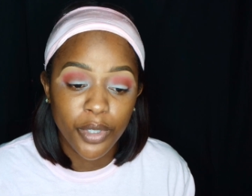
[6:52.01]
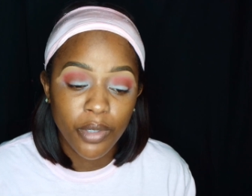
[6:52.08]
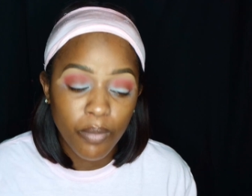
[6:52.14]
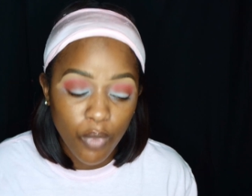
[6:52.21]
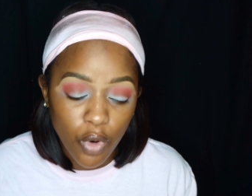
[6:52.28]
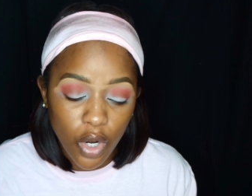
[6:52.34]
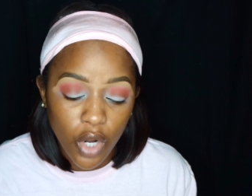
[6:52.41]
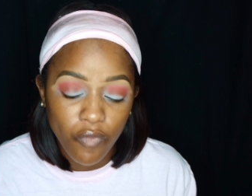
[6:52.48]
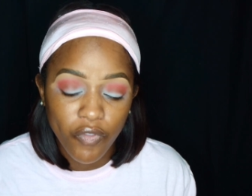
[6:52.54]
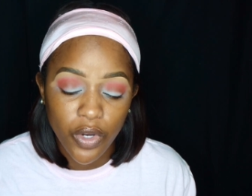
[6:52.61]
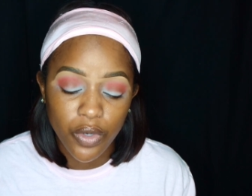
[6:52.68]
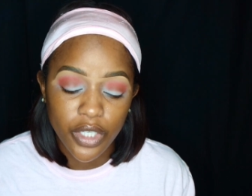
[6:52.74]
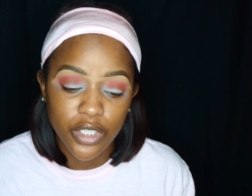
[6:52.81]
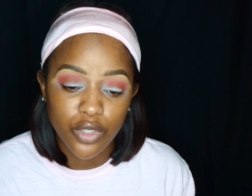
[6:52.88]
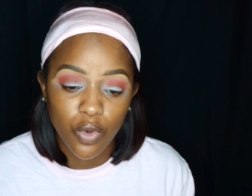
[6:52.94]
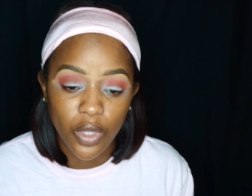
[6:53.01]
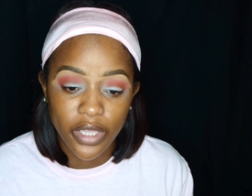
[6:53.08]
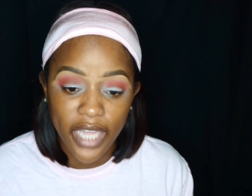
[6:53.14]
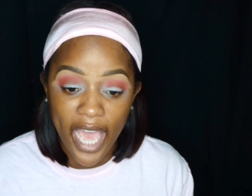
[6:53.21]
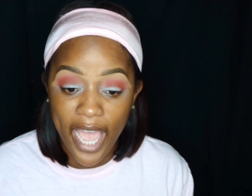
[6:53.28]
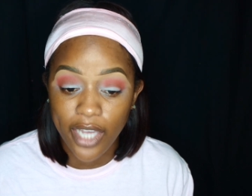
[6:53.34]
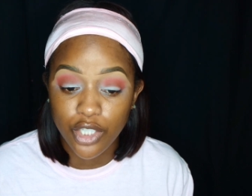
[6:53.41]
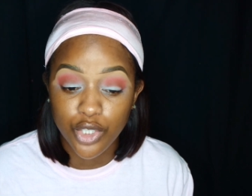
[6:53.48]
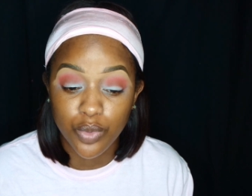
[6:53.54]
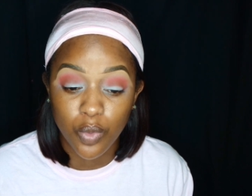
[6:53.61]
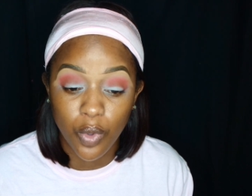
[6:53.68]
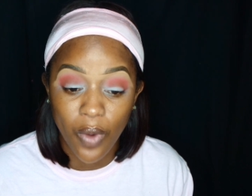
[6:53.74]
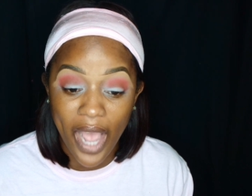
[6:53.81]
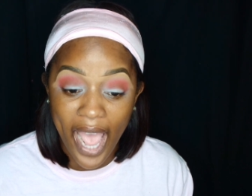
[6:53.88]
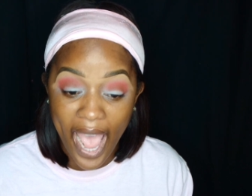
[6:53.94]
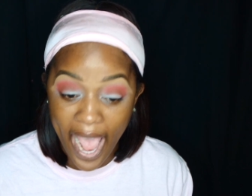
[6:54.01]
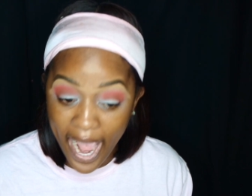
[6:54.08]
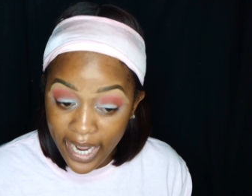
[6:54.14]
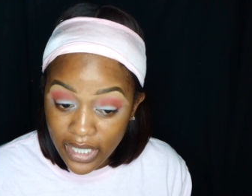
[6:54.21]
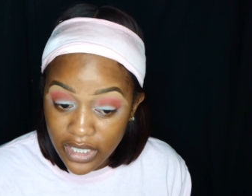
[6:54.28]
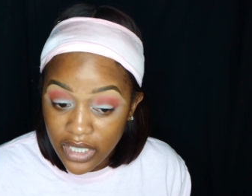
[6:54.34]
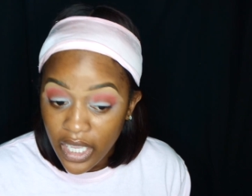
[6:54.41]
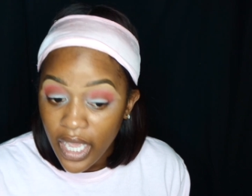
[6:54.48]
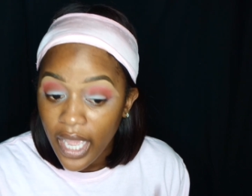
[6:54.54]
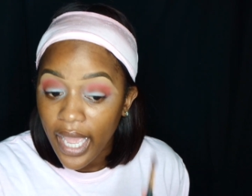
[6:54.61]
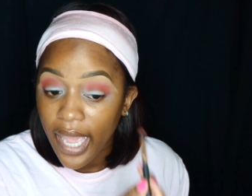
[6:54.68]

Put more focus on the actual act,